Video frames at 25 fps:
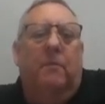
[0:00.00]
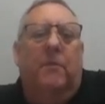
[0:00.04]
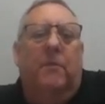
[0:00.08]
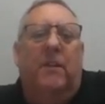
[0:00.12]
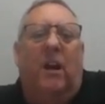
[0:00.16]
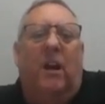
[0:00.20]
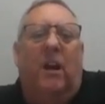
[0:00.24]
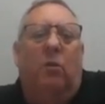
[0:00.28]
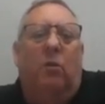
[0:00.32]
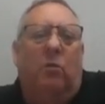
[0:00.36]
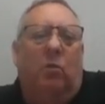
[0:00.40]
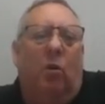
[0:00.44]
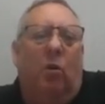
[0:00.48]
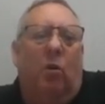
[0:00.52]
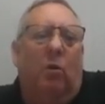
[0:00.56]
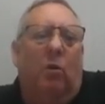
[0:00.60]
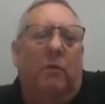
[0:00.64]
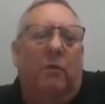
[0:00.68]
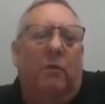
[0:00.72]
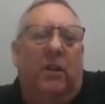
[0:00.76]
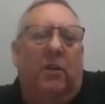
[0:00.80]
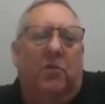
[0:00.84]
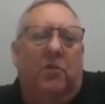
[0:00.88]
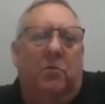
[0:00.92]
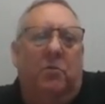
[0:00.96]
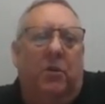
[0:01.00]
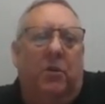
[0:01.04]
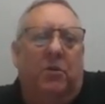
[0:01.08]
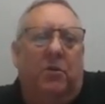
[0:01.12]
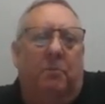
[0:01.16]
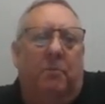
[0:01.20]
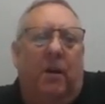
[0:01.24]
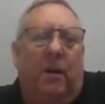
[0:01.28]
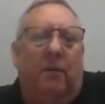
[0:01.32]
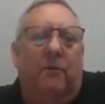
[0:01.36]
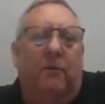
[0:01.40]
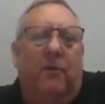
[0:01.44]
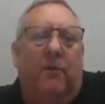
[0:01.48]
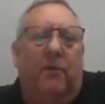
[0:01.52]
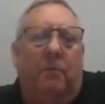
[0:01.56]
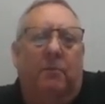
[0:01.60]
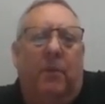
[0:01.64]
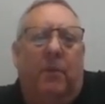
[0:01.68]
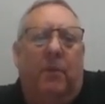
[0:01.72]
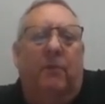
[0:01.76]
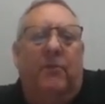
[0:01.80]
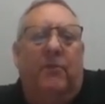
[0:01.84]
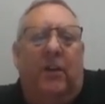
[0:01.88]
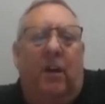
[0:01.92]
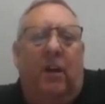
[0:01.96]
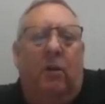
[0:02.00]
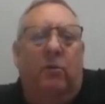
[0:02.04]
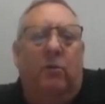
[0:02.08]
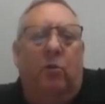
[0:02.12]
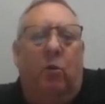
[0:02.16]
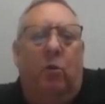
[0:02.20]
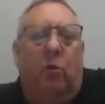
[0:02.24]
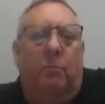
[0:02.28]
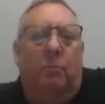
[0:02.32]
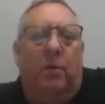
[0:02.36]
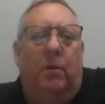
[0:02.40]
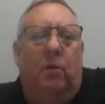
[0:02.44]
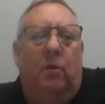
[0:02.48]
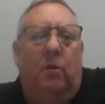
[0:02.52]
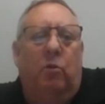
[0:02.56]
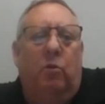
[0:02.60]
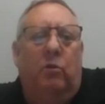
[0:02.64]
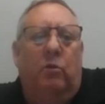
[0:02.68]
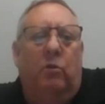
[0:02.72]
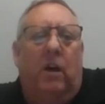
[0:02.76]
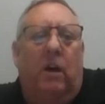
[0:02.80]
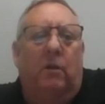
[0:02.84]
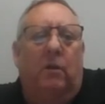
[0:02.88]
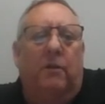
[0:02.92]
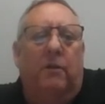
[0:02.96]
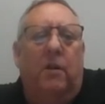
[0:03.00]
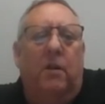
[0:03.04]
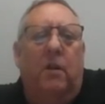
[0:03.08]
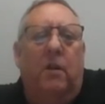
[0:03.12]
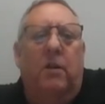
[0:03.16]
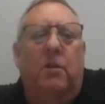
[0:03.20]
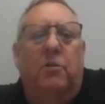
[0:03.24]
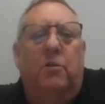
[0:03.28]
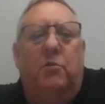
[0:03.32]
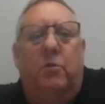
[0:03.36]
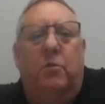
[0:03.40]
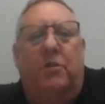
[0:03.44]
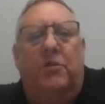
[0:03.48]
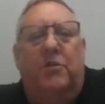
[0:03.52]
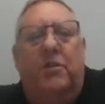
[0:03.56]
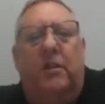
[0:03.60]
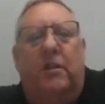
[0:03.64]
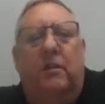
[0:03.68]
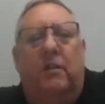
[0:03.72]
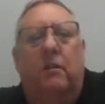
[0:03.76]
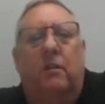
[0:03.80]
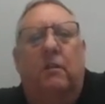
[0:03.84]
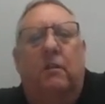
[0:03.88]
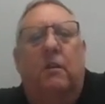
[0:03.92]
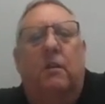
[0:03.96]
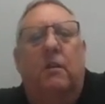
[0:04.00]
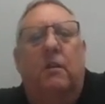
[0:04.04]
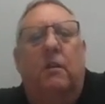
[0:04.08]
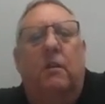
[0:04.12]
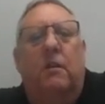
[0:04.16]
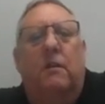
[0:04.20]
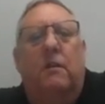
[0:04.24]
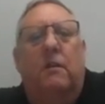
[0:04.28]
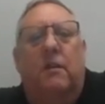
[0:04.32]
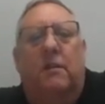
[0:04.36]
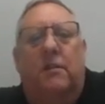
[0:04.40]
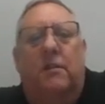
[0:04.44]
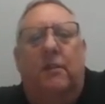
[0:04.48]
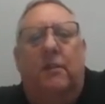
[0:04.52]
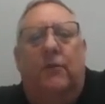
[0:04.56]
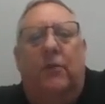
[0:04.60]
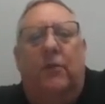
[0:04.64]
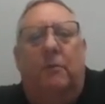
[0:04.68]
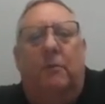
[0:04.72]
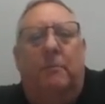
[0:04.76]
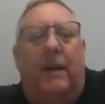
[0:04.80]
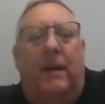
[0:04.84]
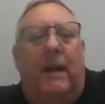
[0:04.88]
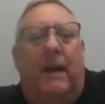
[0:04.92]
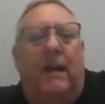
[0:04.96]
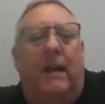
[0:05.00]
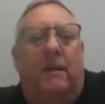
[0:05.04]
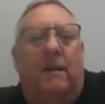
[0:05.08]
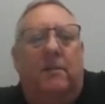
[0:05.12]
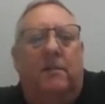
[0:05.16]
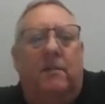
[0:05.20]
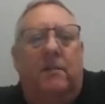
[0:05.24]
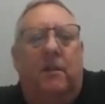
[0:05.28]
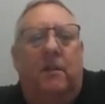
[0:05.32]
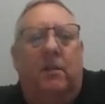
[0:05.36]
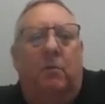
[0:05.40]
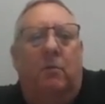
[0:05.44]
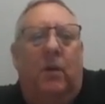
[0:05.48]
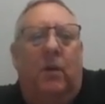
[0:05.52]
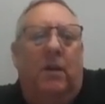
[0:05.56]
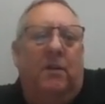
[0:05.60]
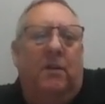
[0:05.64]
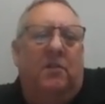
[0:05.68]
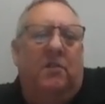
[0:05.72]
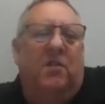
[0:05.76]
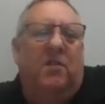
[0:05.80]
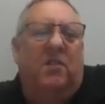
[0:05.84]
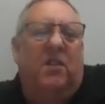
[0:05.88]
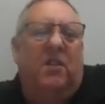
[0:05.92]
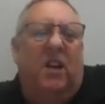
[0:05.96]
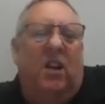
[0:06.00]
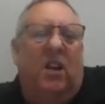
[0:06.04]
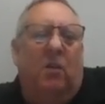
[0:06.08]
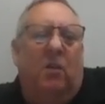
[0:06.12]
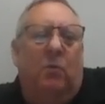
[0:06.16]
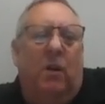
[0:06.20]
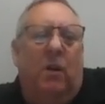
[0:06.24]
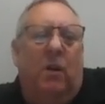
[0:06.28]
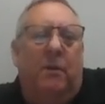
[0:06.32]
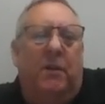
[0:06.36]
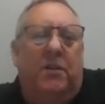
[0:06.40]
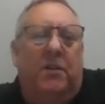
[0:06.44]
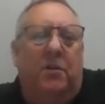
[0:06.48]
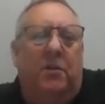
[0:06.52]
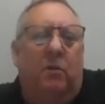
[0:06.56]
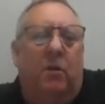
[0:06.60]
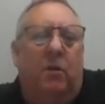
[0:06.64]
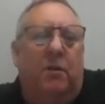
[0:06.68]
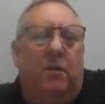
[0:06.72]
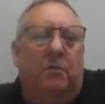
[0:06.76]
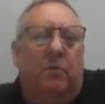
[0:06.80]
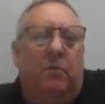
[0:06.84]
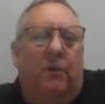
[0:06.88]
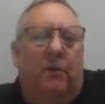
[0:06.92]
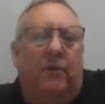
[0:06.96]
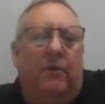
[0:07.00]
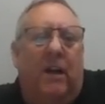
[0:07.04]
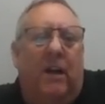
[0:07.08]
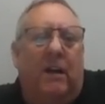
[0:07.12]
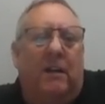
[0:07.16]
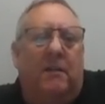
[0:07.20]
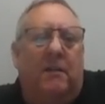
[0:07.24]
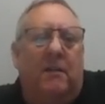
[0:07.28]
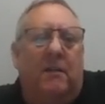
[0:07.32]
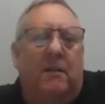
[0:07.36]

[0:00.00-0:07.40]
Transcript: downhole. We can switch above ground or below ground, switching the different bands. And the way this is kind of the way we do it. We've got